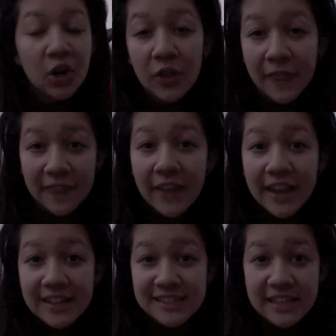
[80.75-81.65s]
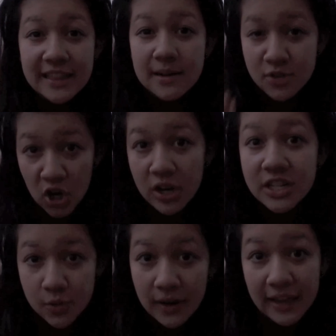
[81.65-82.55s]
Good thing they can't see that I'm
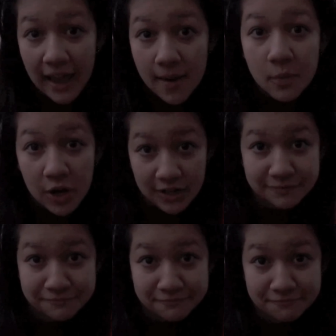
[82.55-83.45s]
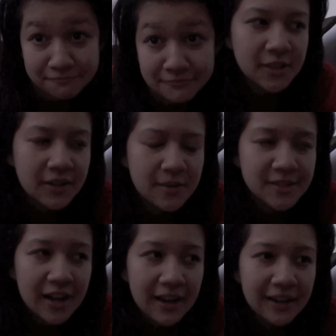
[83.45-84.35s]
talking to a camera. So her
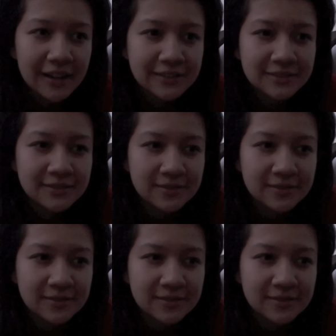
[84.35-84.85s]
name's Ty and